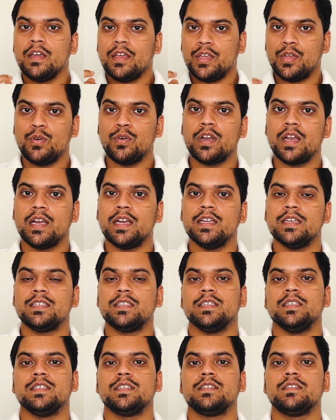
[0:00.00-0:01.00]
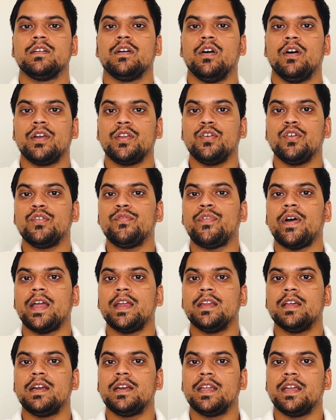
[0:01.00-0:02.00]
your analysis or your
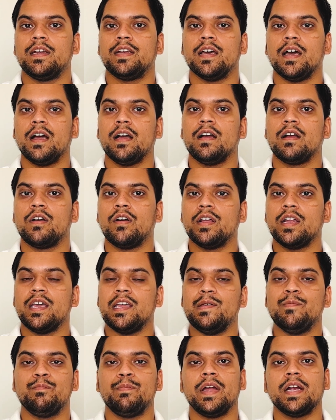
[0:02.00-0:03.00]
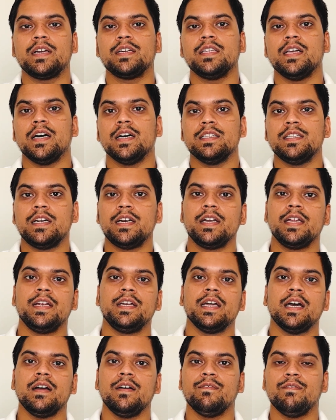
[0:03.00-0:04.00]
final data gonna impact the other
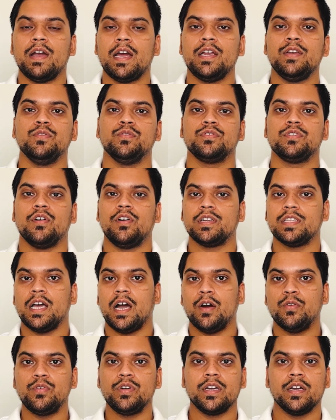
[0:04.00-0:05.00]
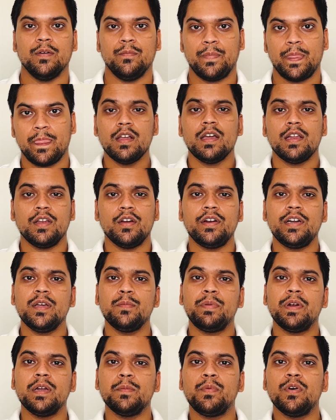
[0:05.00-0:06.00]
data values or the outcome. Now it
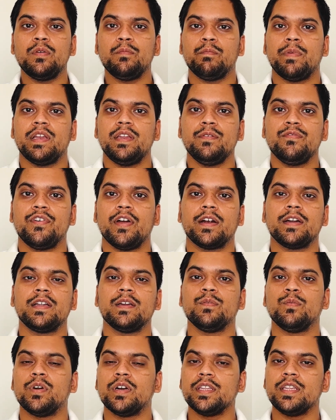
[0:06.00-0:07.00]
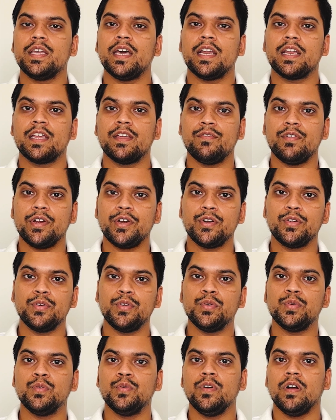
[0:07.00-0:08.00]
depend upon many factor what they are giving to
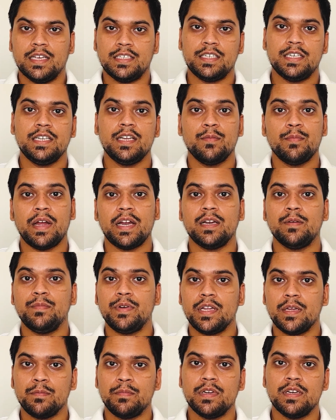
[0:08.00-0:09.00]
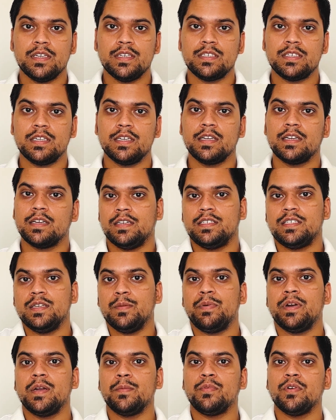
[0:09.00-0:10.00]
you, SDM, Adam, table listing. It's
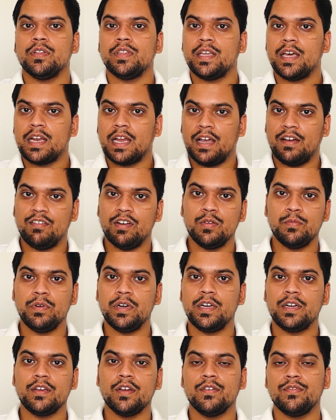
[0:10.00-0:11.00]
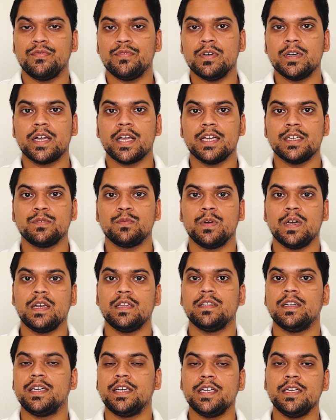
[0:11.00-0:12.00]
depend upon their availability of work as well,
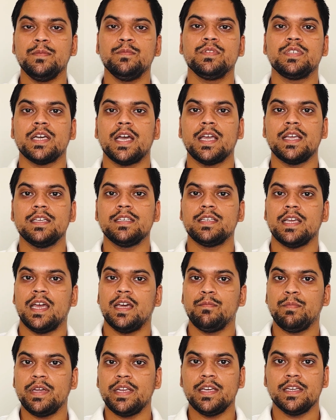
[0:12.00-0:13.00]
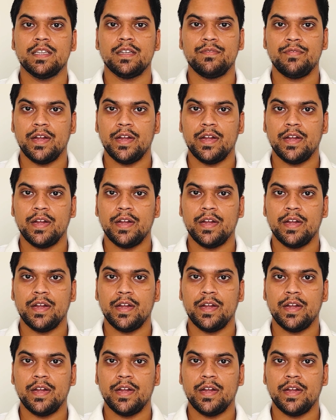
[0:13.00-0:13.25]
the team size and many other